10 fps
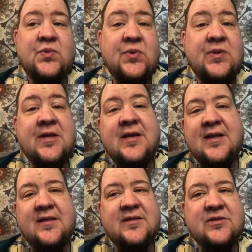rooted
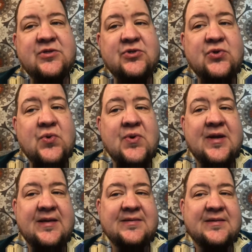in the
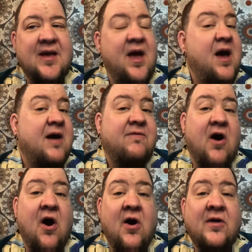stories of
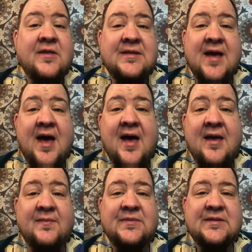all the
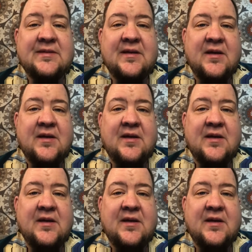times